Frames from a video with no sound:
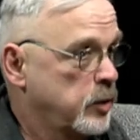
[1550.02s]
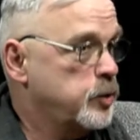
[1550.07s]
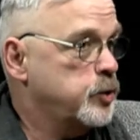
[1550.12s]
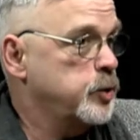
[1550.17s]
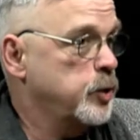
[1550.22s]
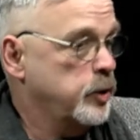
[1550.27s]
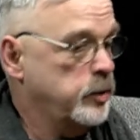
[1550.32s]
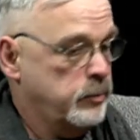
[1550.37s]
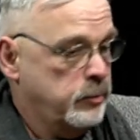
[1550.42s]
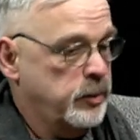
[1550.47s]

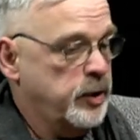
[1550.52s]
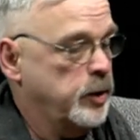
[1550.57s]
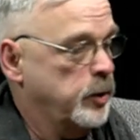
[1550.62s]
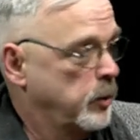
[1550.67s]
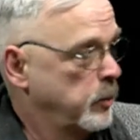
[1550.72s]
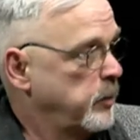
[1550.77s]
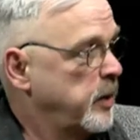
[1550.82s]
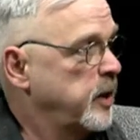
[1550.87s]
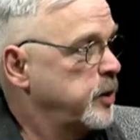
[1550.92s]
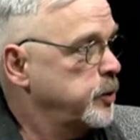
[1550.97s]
should,
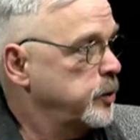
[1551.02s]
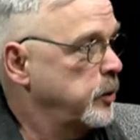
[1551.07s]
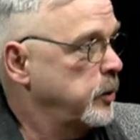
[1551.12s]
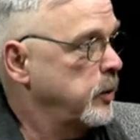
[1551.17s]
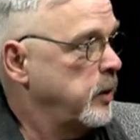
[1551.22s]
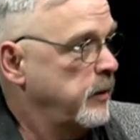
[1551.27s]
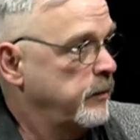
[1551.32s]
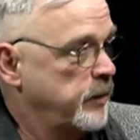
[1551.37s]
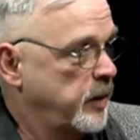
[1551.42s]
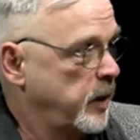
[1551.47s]
make
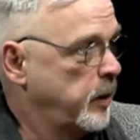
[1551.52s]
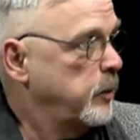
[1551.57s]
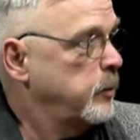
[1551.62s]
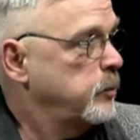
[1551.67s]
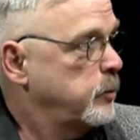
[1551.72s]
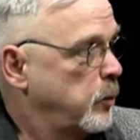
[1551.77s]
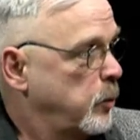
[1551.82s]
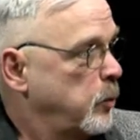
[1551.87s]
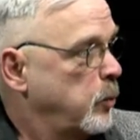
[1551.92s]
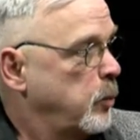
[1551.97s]
sure
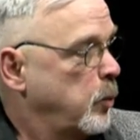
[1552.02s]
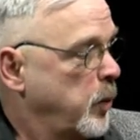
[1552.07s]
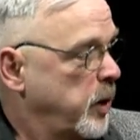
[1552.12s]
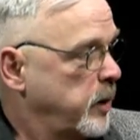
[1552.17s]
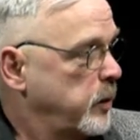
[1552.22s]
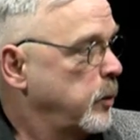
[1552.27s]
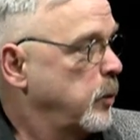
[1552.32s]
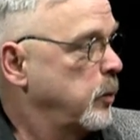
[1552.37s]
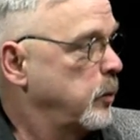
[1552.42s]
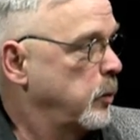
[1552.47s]
everything
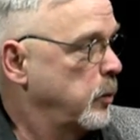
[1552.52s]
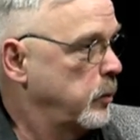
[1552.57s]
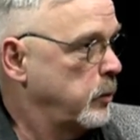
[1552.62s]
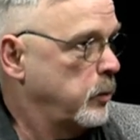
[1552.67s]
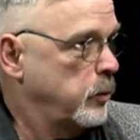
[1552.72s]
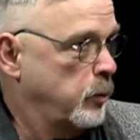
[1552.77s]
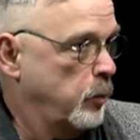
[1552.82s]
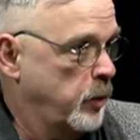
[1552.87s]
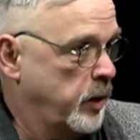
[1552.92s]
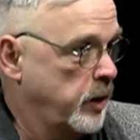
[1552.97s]

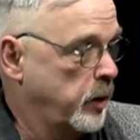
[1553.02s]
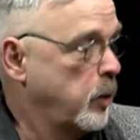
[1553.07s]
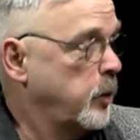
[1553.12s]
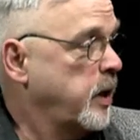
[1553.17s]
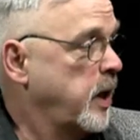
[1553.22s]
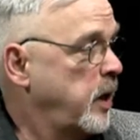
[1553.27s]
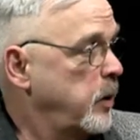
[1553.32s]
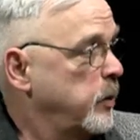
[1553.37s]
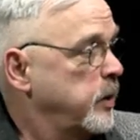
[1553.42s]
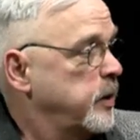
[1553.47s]
went
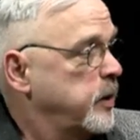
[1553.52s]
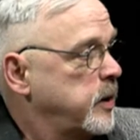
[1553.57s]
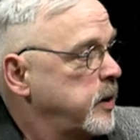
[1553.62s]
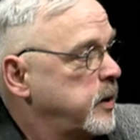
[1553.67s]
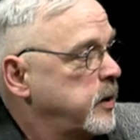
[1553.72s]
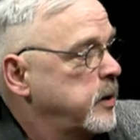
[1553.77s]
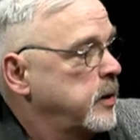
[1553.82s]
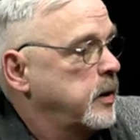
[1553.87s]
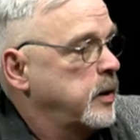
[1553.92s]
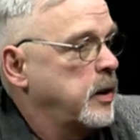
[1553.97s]
okay with
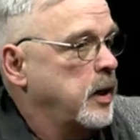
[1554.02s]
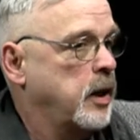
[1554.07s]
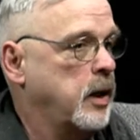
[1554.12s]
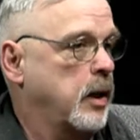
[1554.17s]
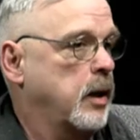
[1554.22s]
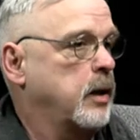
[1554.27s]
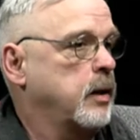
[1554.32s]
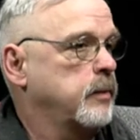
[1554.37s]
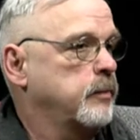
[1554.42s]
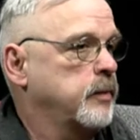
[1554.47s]
it.
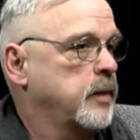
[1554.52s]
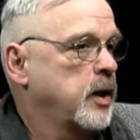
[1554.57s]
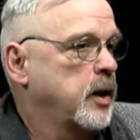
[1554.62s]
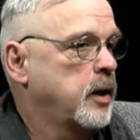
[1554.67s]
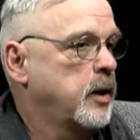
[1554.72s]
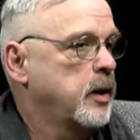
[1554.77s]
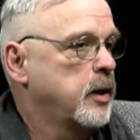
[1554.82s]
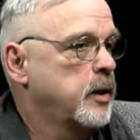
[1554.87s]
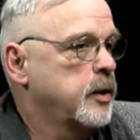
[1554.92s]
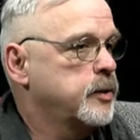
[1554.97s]

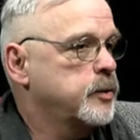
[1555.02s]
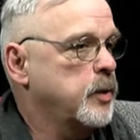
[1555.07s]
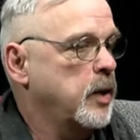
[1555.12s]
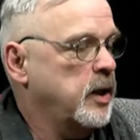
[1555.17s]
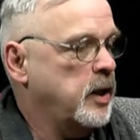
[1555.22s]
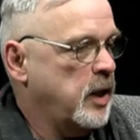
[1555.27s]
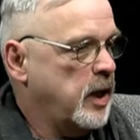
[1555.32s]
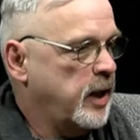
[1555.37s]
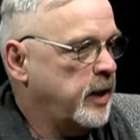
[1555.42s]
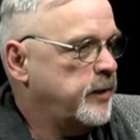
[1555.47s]
So
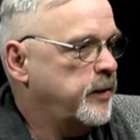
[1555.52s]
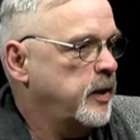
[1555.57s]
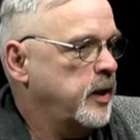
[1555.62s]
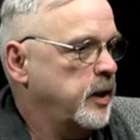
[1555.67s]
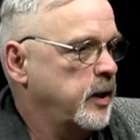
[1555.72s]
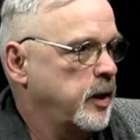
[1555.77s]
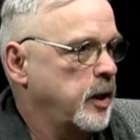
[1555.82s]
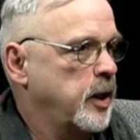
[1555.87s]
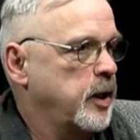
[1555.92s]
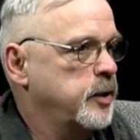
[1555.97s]
I like the
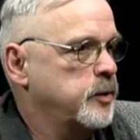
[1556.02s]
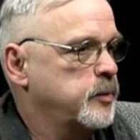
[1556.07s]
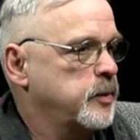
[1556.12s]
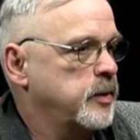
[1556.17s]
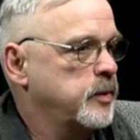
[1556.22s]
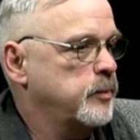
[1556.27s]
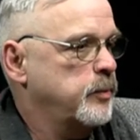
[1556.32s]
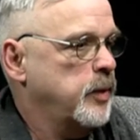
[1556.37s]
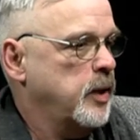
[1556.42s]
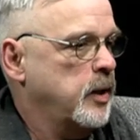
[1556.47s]

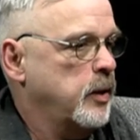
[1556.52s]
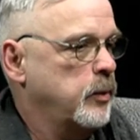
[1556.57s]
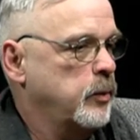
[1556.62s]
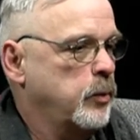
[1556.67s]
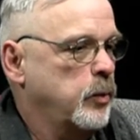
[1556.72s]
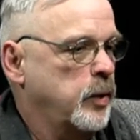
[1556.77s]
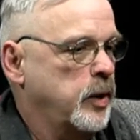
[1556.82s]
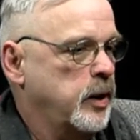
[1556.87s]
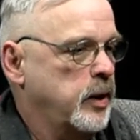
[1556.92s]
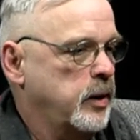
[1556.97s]
engagement, but
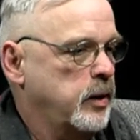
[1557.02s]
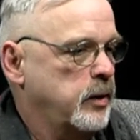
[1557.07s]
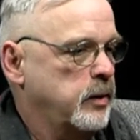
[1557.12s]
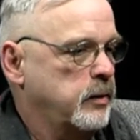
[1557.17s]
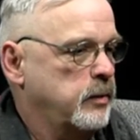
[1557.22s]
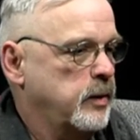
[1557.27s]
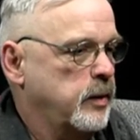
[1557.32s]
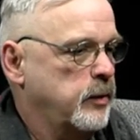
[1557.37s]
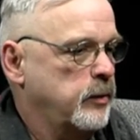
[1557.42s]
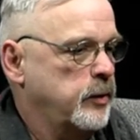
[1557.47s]

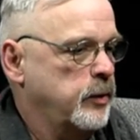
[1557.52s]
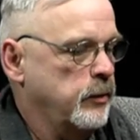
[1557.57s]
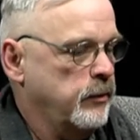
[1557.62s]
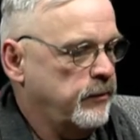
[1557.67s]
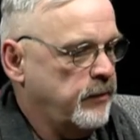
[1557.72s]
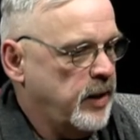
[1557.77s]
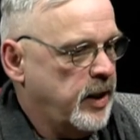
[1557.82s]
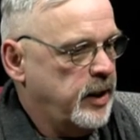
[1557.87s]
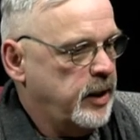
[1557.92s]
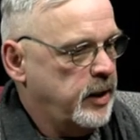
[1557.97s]
when you're
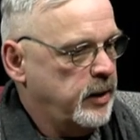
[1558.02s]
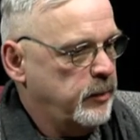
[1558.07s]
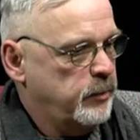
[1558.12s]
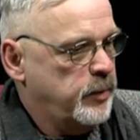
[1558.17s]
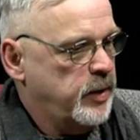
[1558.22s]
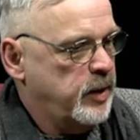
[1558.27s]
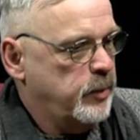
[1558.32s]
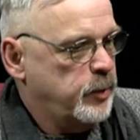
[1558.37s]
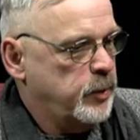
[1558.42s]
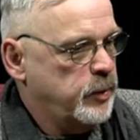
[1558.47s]
finding
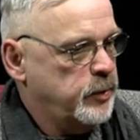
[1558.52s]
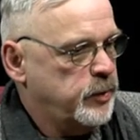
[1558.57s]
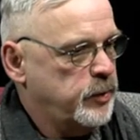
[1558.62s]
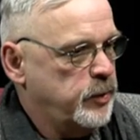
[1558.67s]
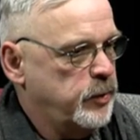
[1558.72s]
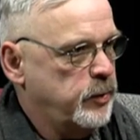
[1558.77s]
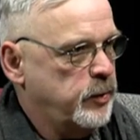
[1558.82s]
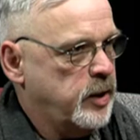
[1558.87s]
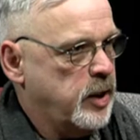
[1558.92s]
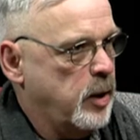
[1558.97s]
people
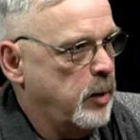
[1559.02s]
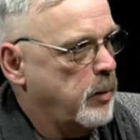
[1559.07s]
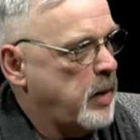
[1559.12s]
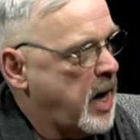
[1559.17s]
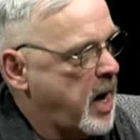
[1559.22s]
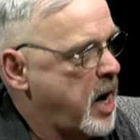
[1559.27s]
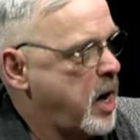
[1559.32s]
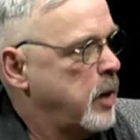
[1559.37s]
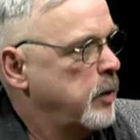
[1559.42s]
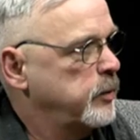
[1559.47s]
to come
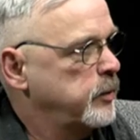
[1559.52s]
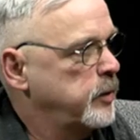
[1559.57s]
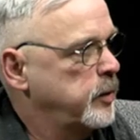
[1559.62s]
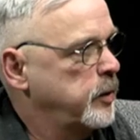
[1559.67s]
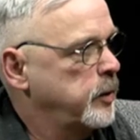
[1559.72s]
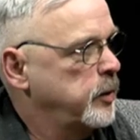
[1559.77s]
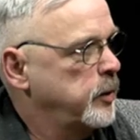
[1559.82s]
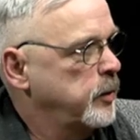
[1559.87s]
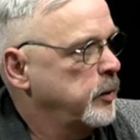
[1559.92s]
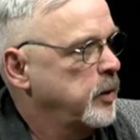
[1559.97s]
out,
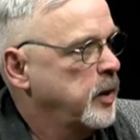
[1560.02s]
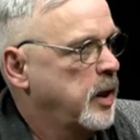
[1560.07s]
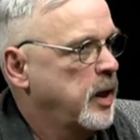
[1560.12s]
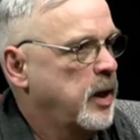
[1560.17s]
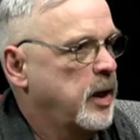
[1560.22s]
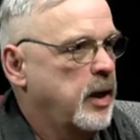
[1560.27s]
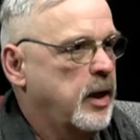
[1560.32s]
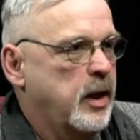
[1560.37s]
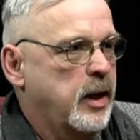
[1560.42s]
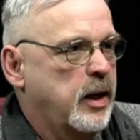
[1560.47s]

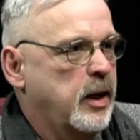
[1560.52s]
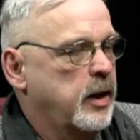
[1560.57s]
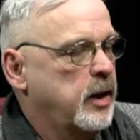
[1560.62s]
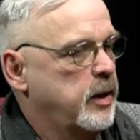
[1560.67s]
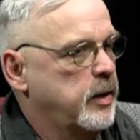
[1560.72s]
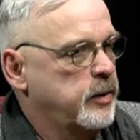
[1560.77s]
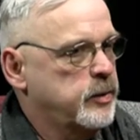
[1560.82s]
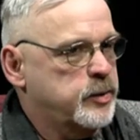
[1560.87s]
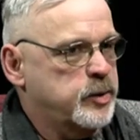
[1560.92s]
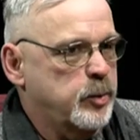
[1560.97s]

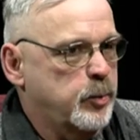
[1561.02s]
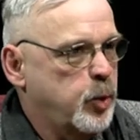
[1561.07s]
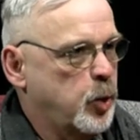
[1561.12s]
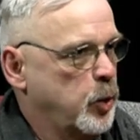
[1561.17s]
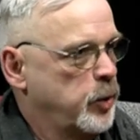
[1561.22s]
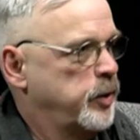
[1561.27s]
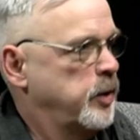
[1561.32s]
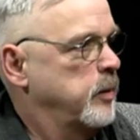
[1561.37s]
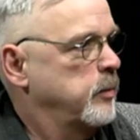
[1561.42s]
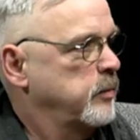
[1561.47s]

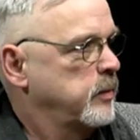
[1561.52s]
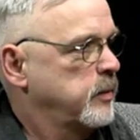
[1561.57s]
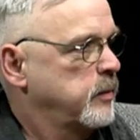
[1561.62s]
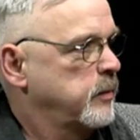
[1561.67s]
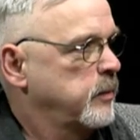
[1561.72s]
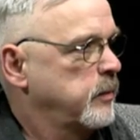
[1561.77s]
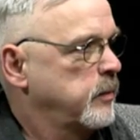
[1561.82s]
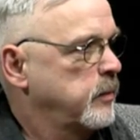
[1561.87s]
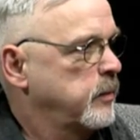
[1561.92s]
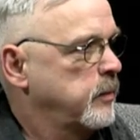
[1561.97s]
support them,
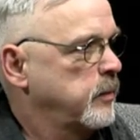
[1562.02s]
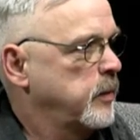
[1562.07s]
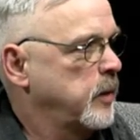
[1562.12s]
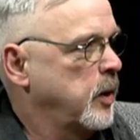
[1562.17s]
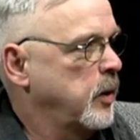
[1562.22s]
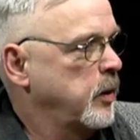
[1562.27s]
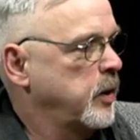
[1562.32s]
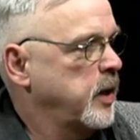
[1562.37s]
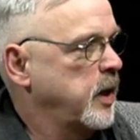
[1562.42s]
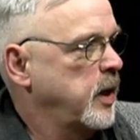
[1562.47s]

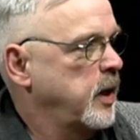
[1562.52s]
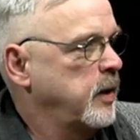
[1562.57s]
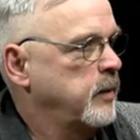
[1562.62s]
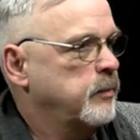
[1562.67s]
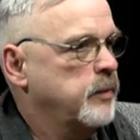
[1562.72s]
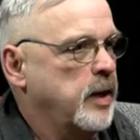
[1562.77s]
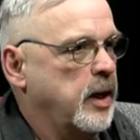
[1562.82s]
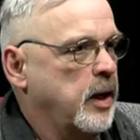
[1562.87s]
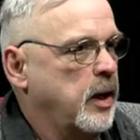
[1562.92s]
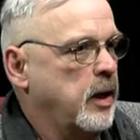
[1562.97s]
okay?
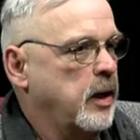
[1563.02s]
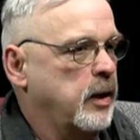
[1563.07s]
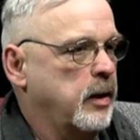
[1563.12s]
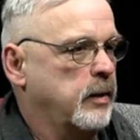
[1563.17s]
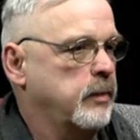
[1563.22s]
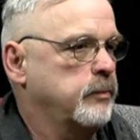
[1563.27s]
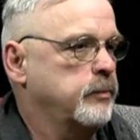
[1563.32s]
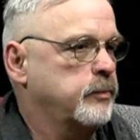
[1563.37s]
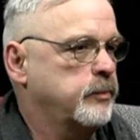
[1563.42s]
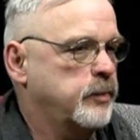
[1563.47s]

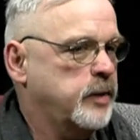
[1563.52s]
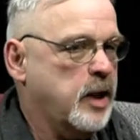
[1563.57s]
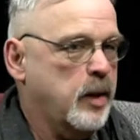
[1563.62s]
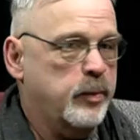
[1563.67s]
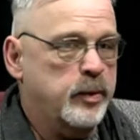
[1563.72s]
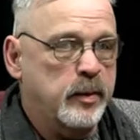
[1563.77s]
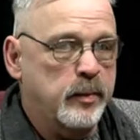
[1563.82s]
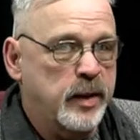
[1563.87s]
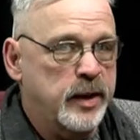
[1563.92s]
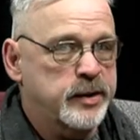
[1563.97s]
A
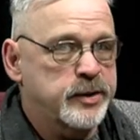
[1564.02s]
couple of